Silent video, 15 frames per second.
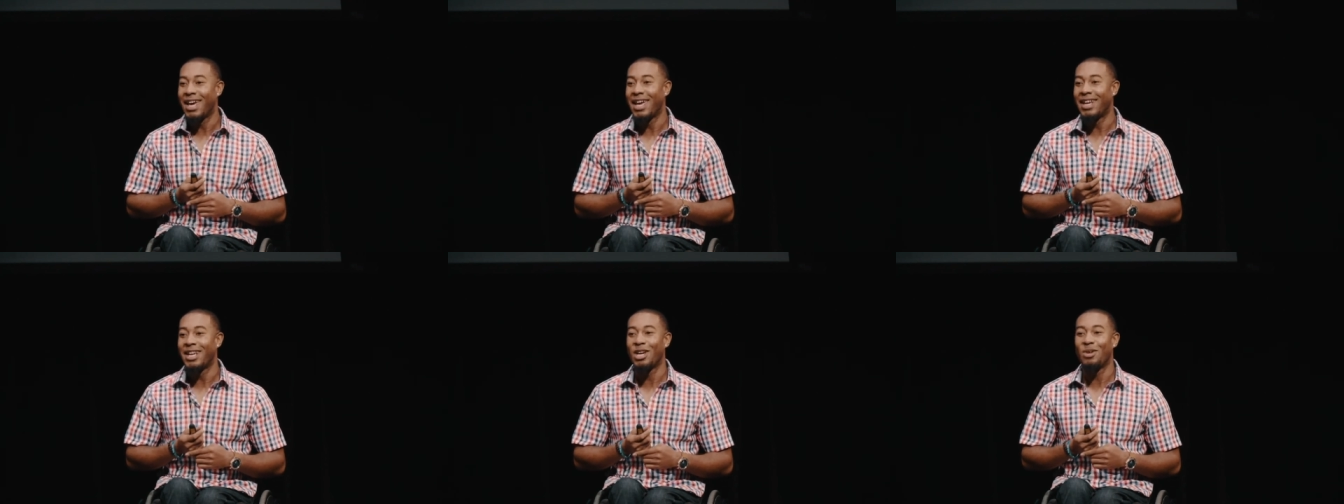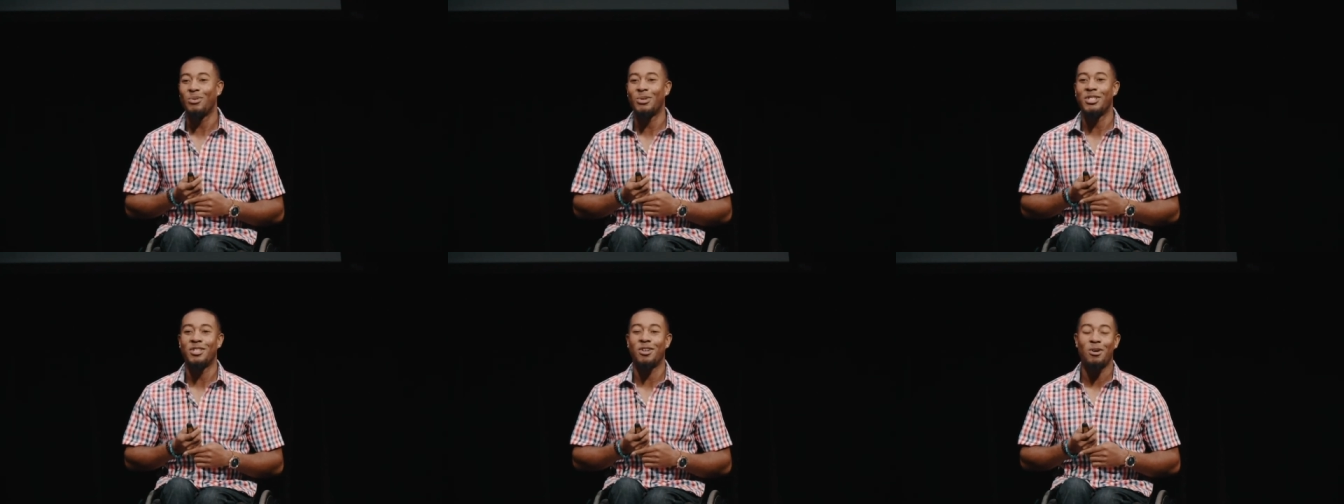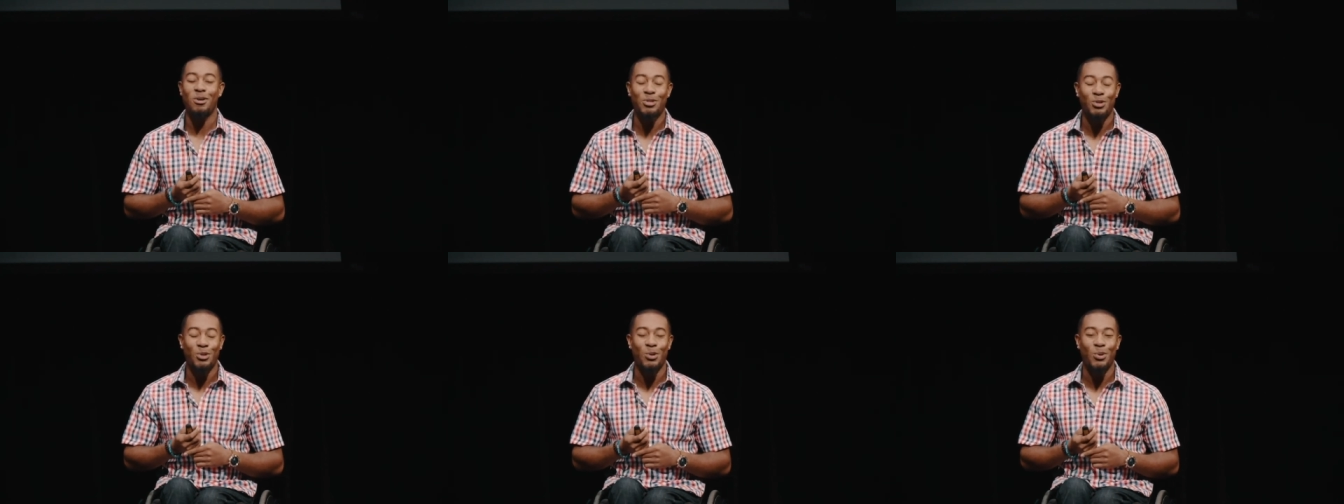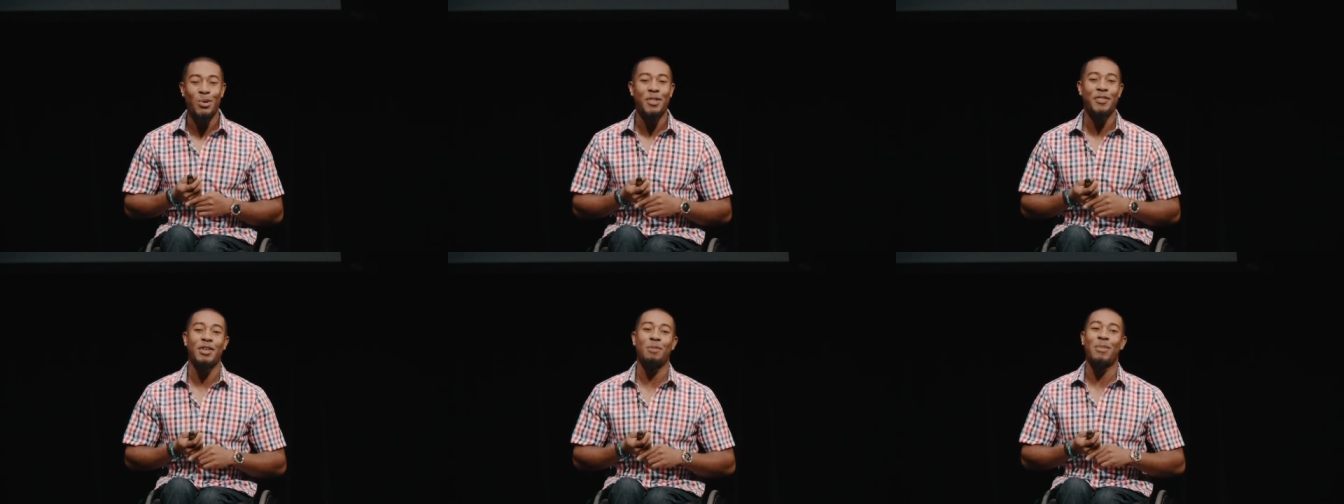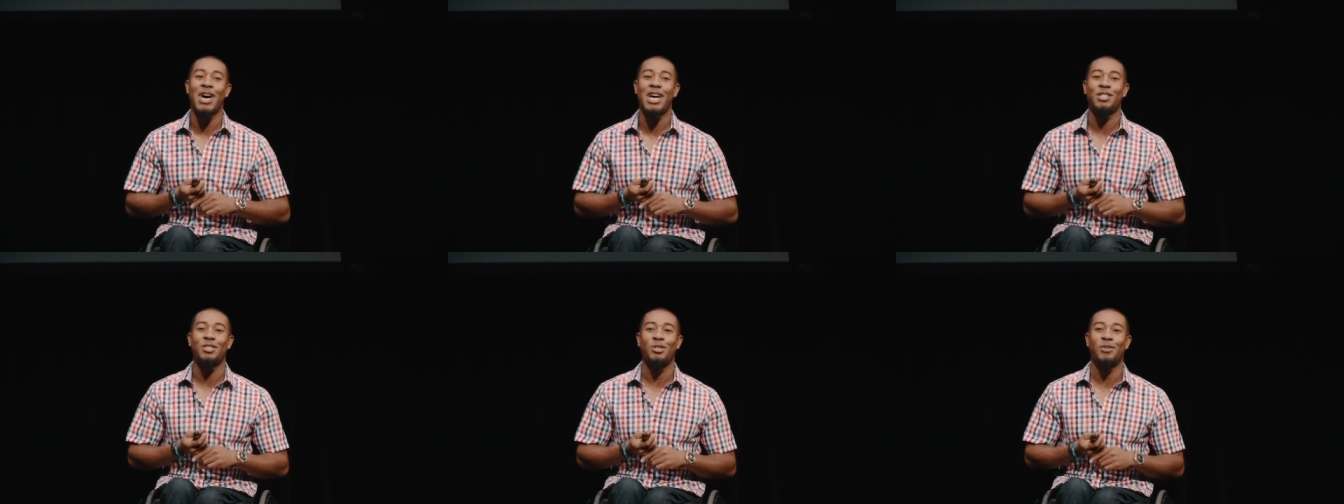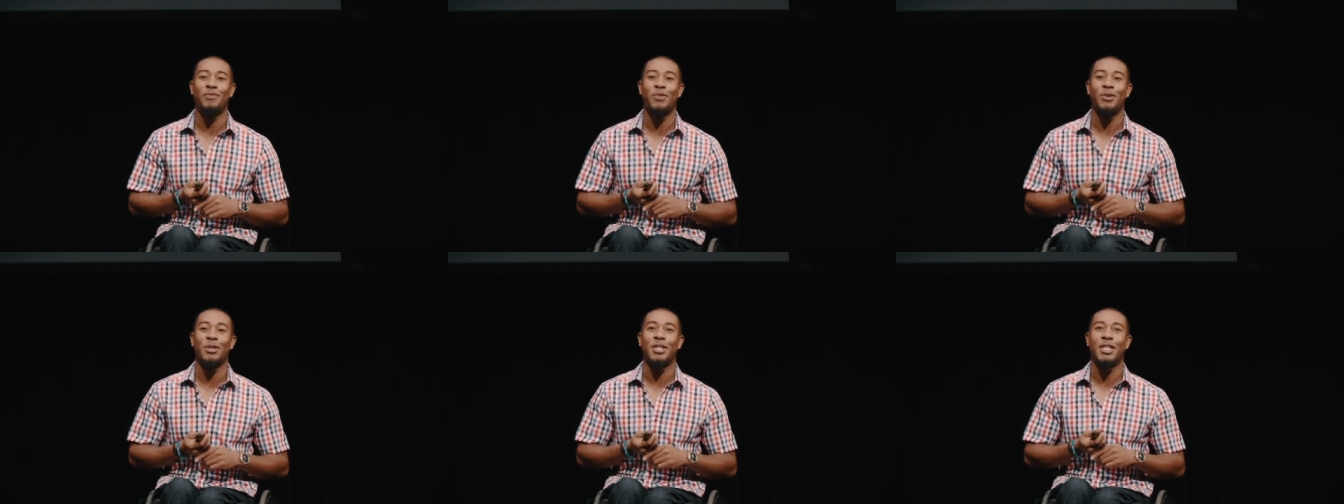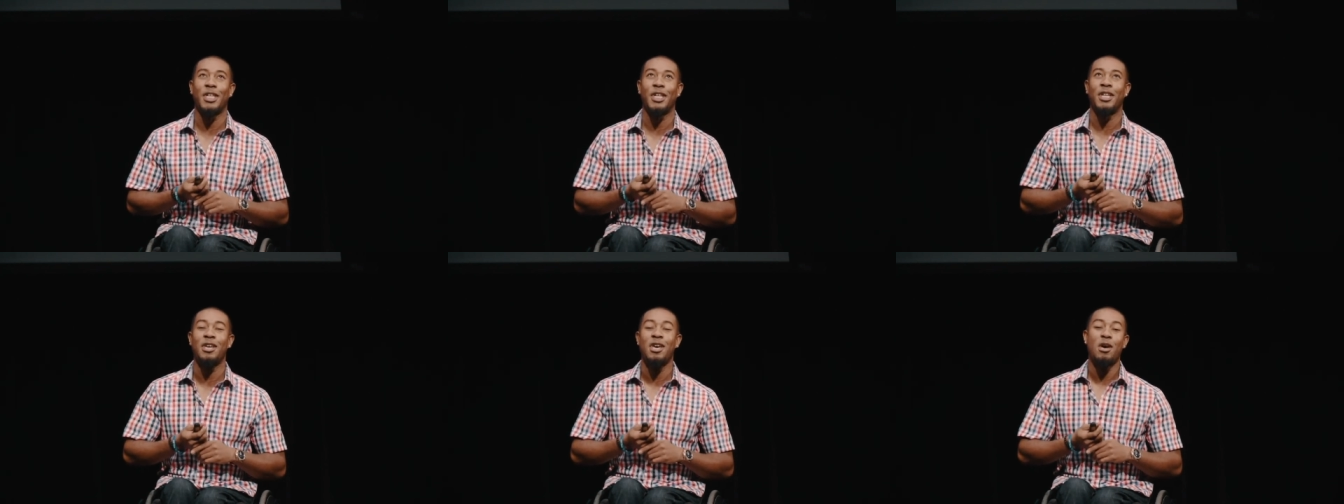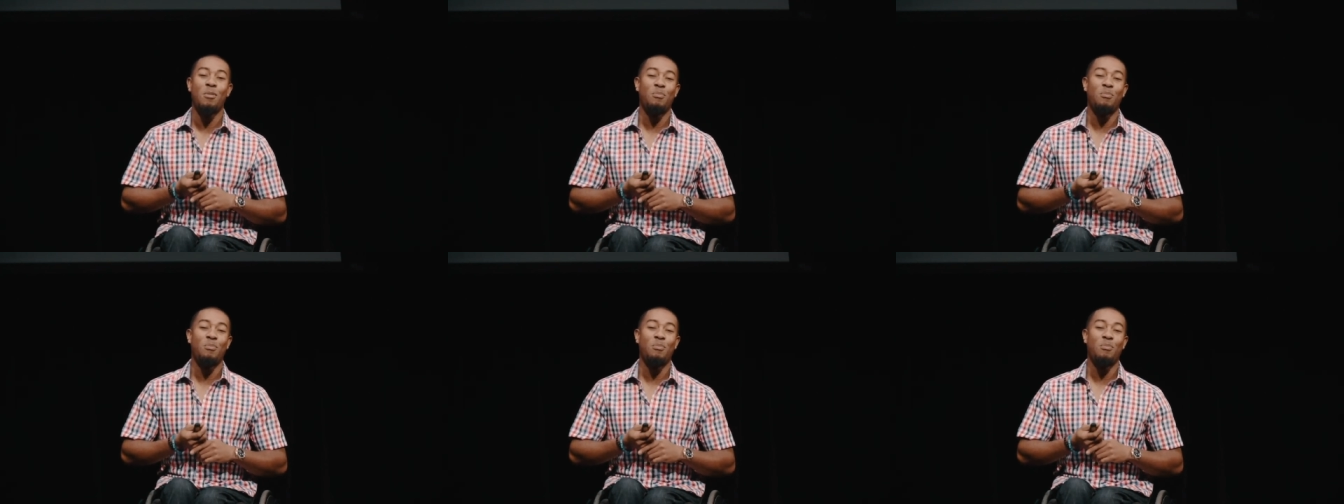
And I was also the ambassador for the